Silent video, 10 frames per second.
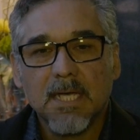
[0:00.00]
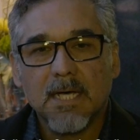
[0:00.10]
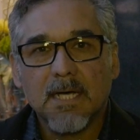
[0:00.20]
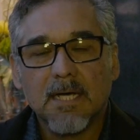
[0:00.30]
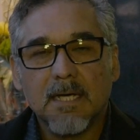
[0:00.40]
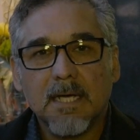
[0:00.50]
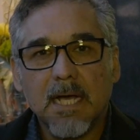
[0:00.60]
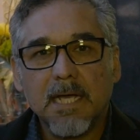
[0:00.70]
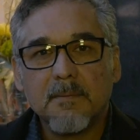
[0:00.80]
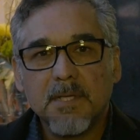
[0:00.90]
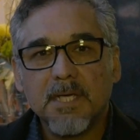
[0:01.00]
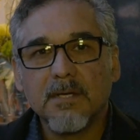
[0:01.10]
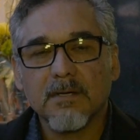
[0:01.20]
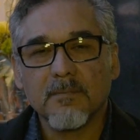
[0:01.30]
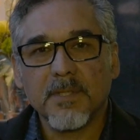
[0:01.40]
Uh, I am
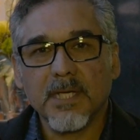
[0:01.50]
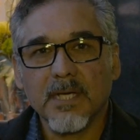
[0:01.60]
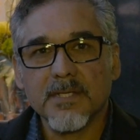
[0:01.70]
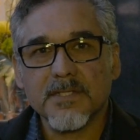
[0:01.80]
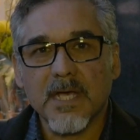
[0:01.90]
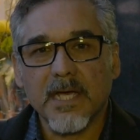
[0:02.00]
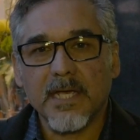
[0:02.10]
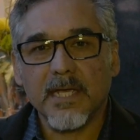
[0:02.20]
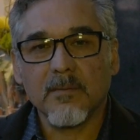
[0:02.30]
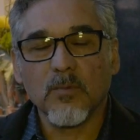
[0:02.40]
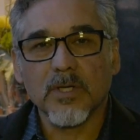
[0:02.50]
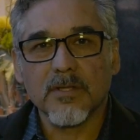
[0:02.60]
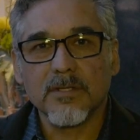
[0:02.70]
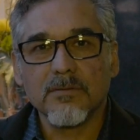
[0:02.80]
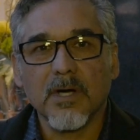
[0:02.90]
here because I am one
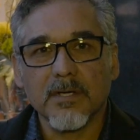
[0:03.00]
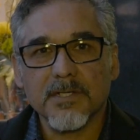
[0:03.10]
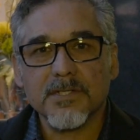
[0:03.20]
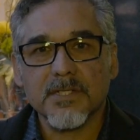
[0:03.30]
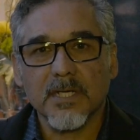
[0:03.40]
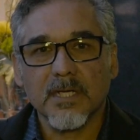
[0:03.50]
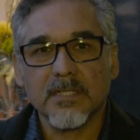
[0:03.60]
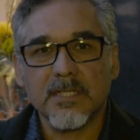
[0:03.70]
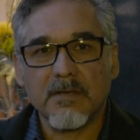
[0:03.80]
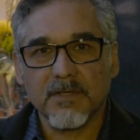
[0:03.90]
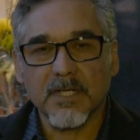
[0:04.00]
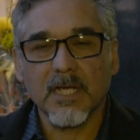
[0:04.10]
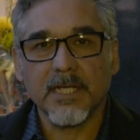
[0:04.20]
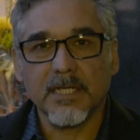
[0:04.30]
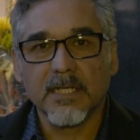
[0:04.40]
of the new artists, uh, David
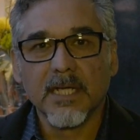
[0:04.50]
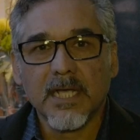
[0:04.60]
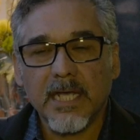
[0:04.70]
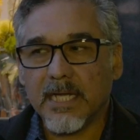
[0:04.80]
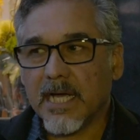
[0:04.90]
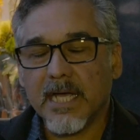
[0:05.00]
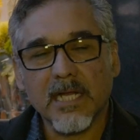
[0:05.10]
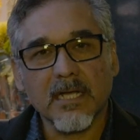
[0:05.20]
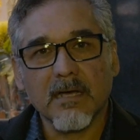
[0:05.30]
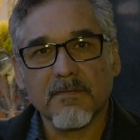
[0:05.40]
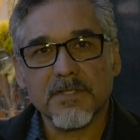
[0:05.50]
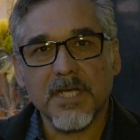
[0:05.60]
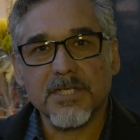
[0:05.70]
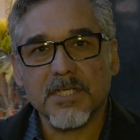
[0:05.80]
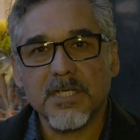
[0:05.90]
Kleinen, and I had a
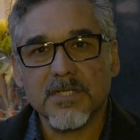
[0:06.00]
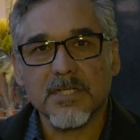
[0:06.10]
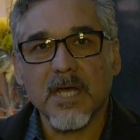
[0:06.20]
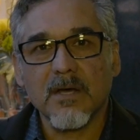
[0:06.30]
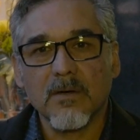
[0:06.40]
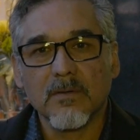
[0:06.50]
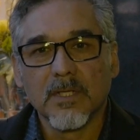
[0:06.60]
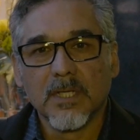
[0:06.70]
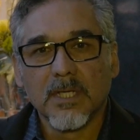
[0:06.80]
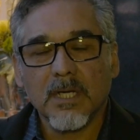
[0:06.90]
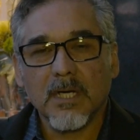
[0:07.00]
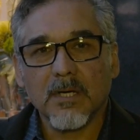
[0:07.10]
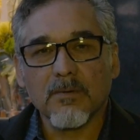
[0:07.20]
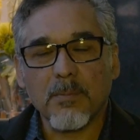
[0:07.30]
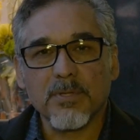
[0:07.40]
conversation. He's now
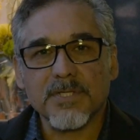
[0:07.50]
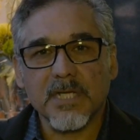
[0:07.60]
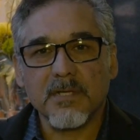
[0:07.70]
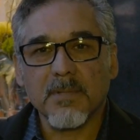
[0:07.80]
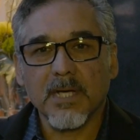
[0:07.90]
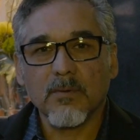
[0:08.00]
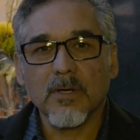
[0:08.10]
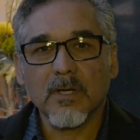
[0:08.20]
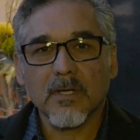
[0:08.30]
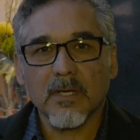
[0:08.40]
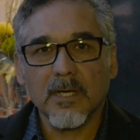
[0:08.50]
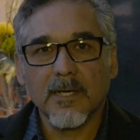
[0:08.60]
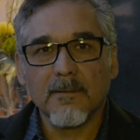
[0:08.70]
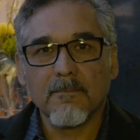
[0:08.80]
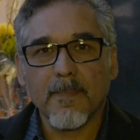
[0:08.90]
uh, representing my work.
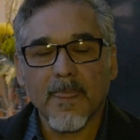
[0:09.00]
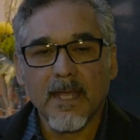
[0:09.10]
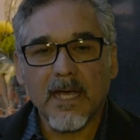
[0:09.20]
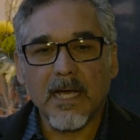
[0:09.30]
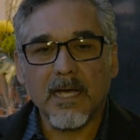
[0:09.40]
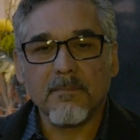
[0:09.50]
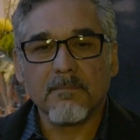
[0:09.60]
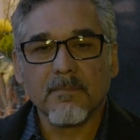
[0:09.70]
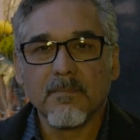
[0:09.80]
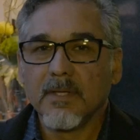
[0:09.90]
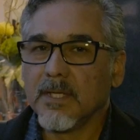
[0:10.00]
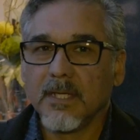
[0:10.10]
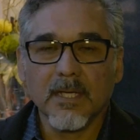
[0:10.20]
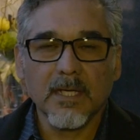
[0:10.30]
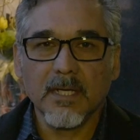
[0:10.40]
Um, I'm
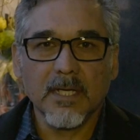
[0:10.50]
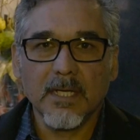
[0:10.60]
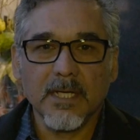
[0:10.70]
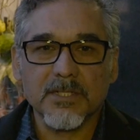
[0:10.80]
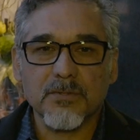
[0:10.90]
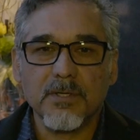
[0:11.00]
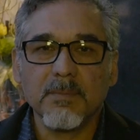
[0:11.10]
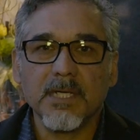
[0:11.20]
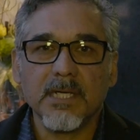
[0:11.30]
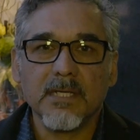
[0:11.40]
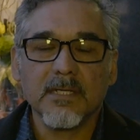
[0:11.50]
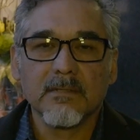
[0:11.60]
extremely